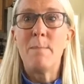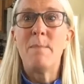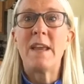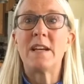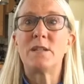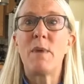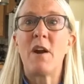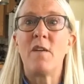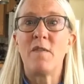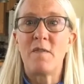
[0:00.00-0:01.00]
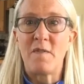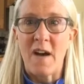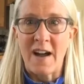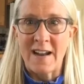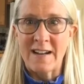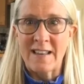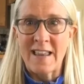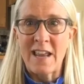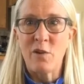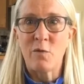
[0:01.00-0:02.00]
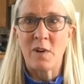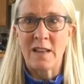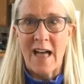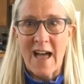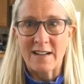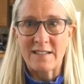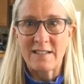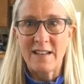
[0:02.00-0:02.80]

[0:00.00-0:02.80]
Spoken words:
because we are finally relaxed.